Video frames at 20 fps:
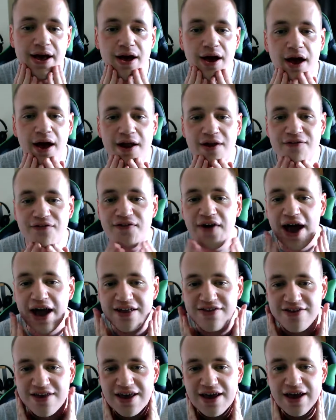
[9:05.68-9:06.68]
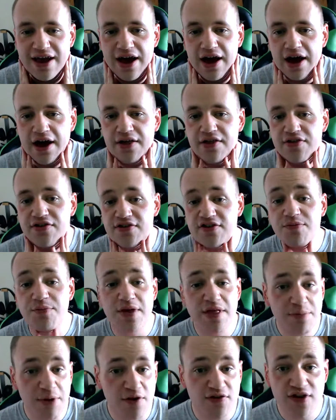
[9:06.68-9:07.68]
In fact, this has been the
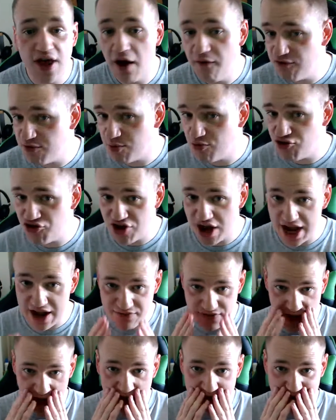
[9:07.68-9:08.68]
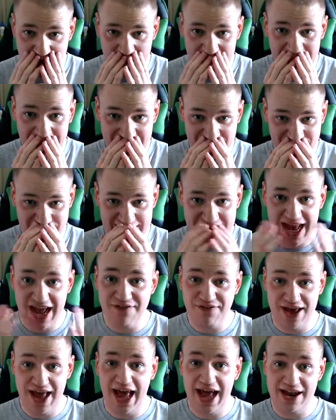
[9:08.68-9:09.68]
most comfortable shave I've actually
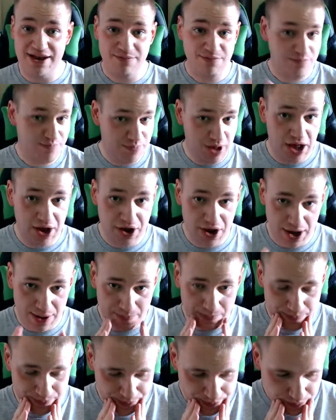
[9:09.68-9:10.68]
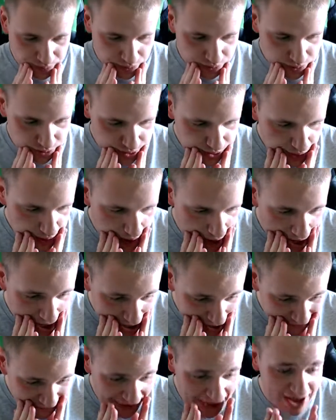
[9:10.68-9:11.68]
ever had, bar none. And in
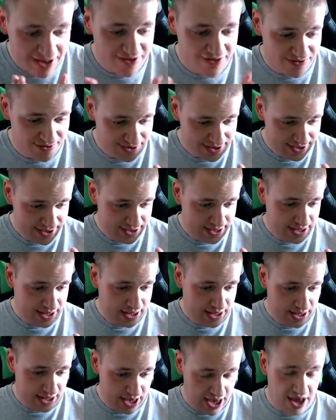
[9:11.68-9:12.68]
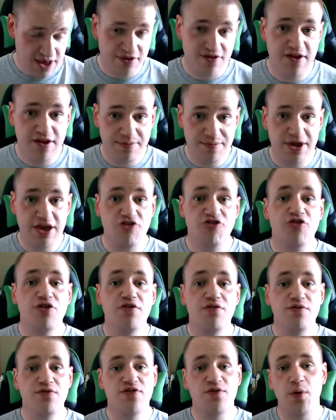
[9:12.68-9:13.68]
fact, it's going to be
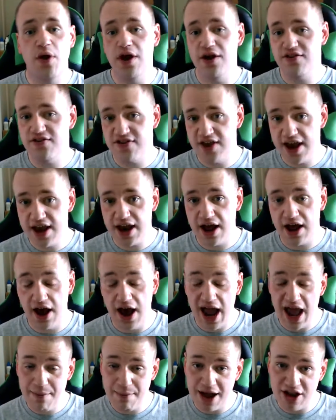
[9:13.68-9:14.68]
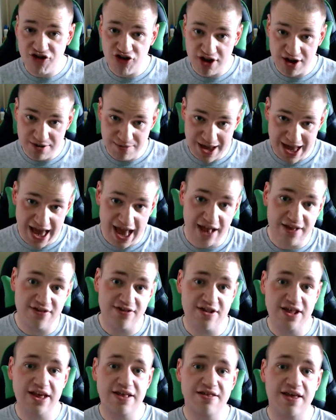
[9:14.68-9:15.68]
true to what I said. I am actually going to be
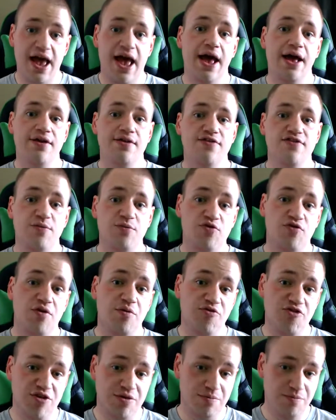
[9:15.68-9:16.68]
cancelling that subscription.